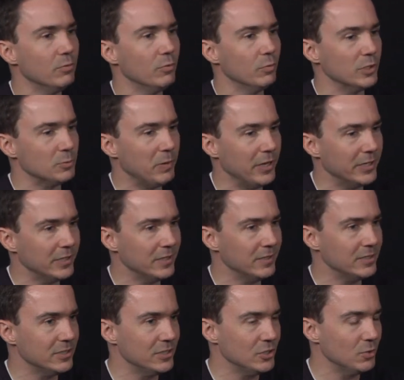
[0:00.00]
responding to
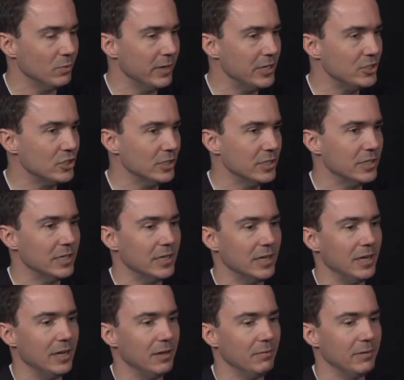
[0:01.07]
the situation
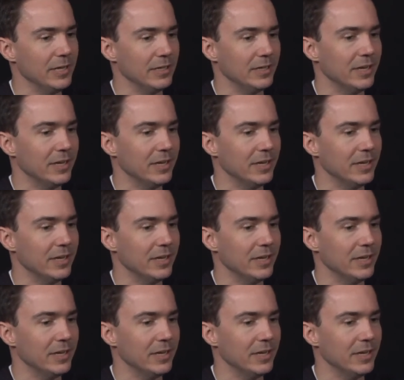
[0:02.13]
and